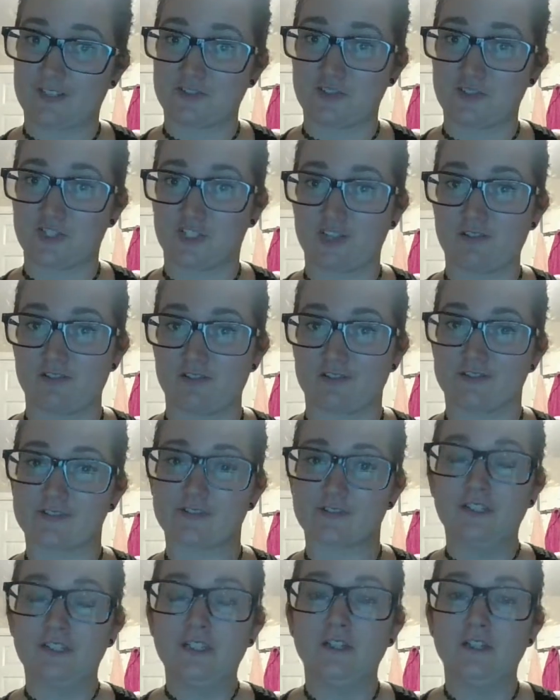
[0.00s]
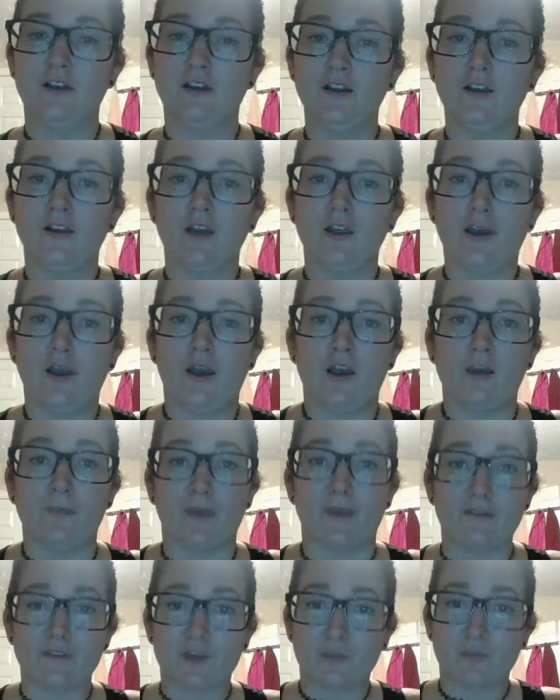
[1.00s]
Cheers. I'm
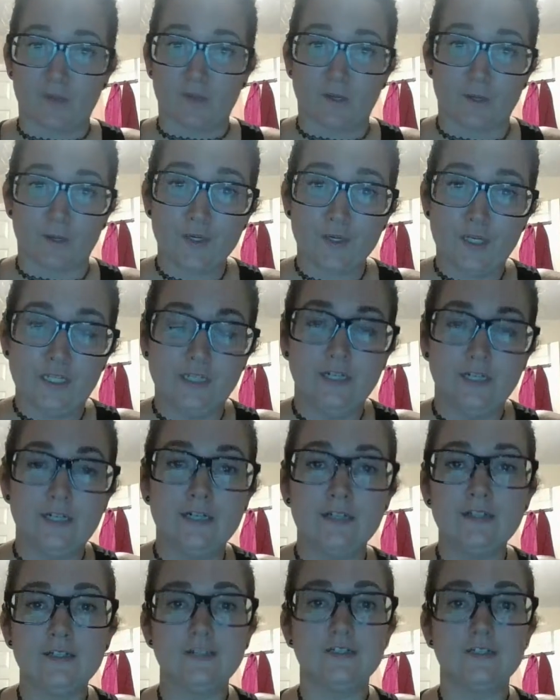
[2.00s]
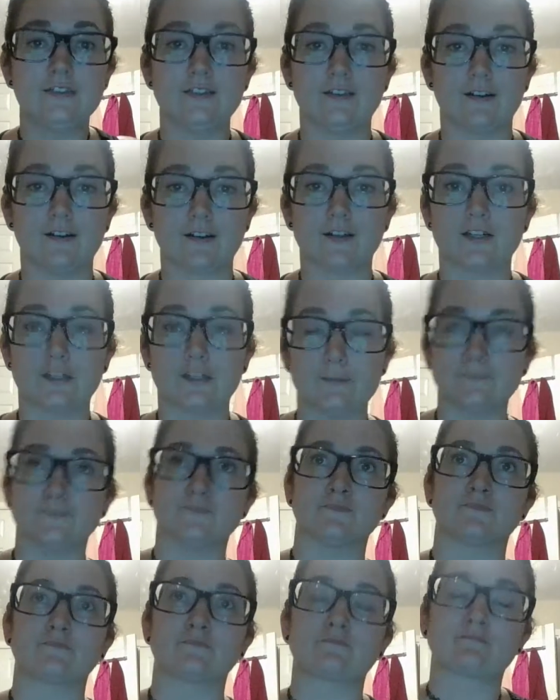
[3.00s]
having a beer.
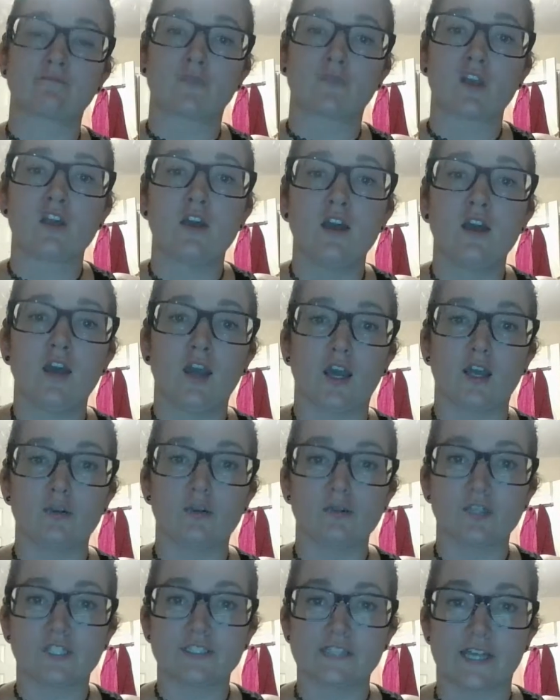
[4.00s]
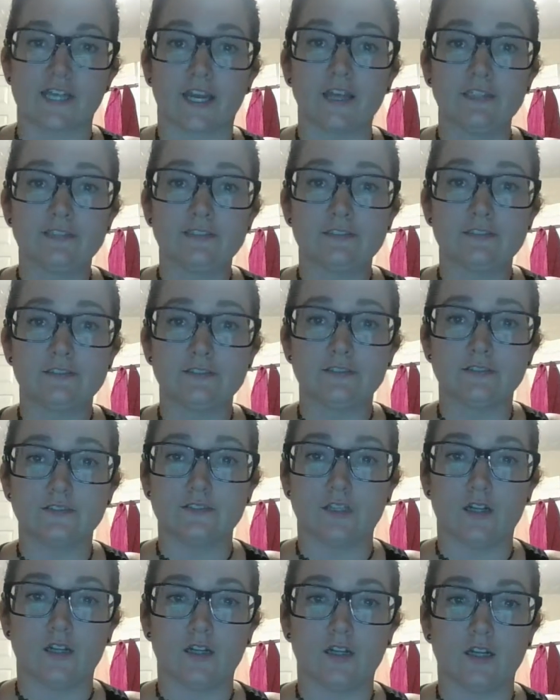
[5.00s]
I had a really good day.
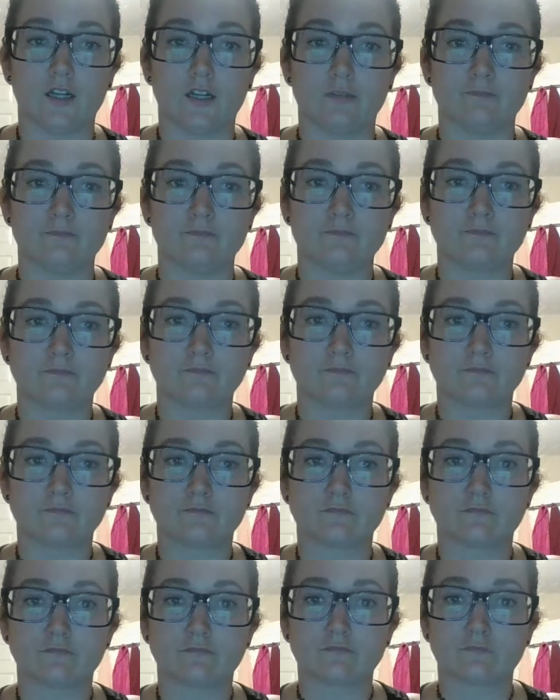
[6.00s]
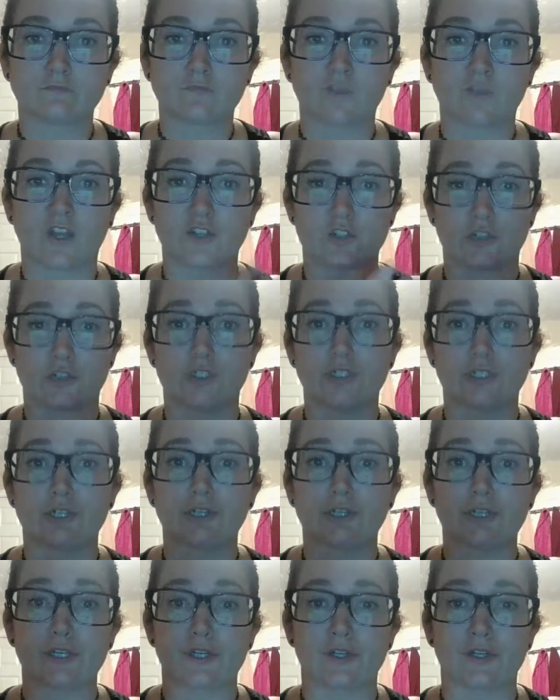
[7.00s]
I journaled
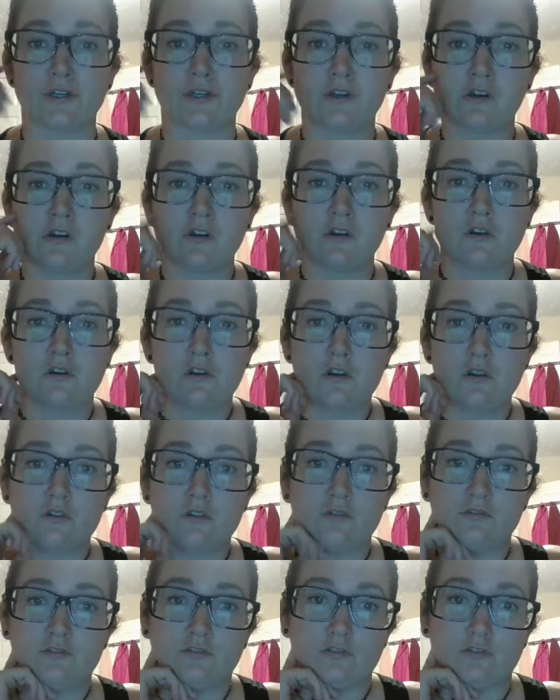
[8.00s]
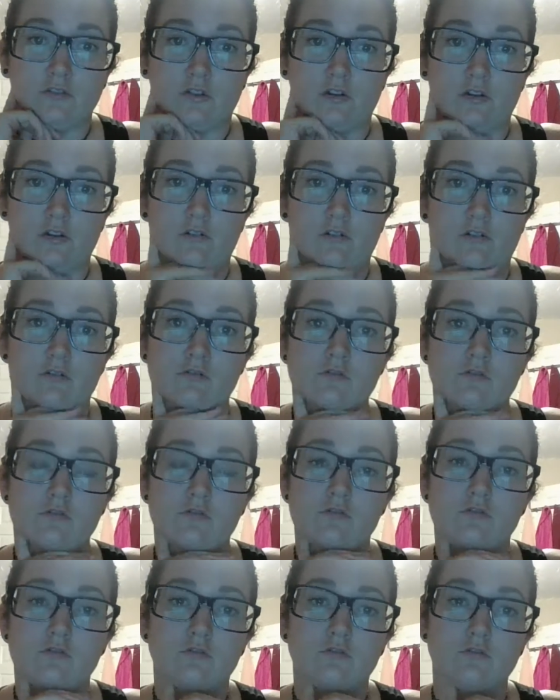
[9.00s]
earlier, so
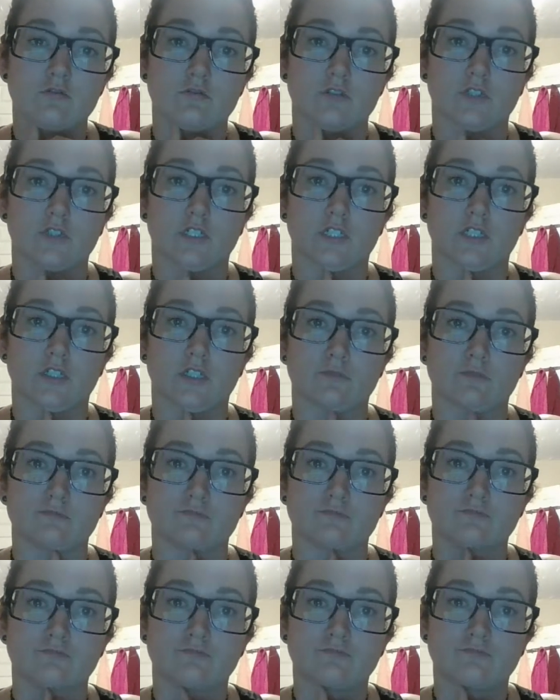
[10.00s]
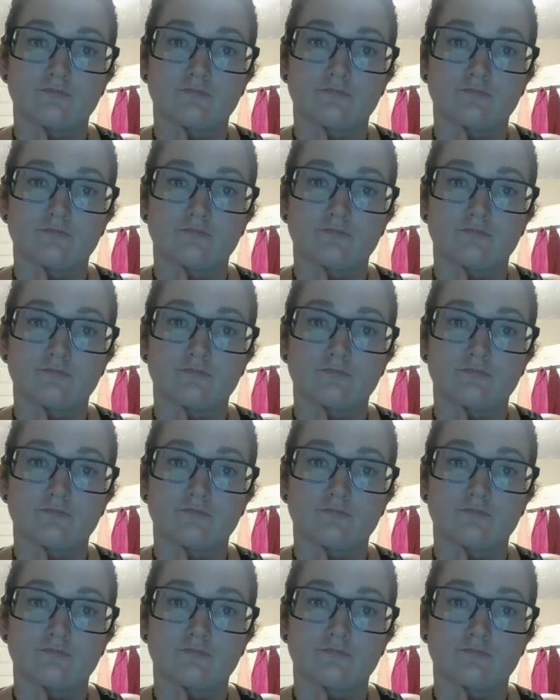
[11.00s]
I